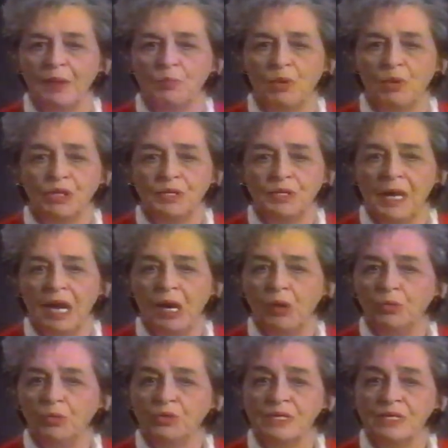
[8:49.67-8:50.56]
But
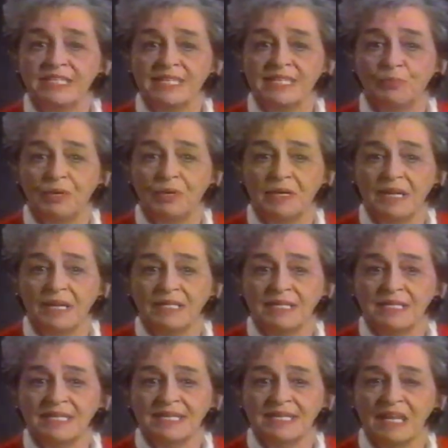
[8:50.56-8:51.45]
now the
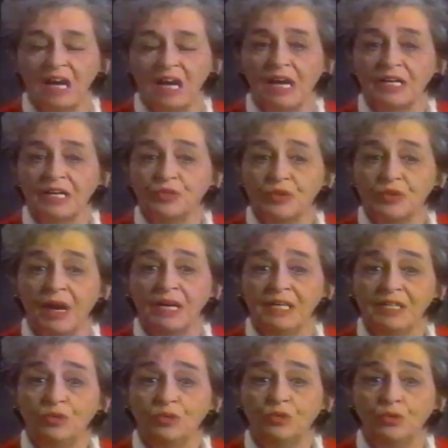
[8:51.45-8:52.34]
separatists are
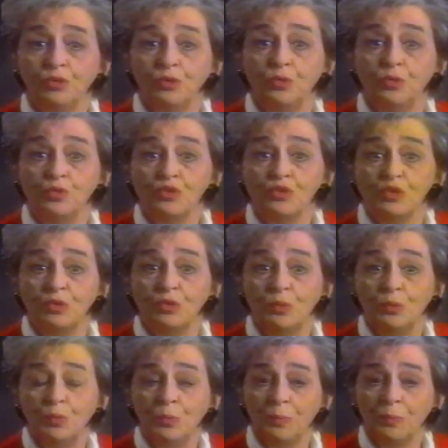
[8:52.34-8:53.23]
trying to use
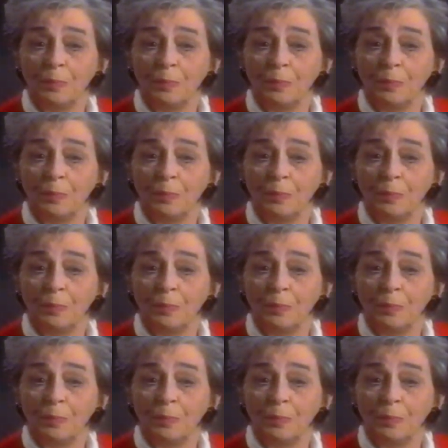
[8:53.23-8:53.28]
you.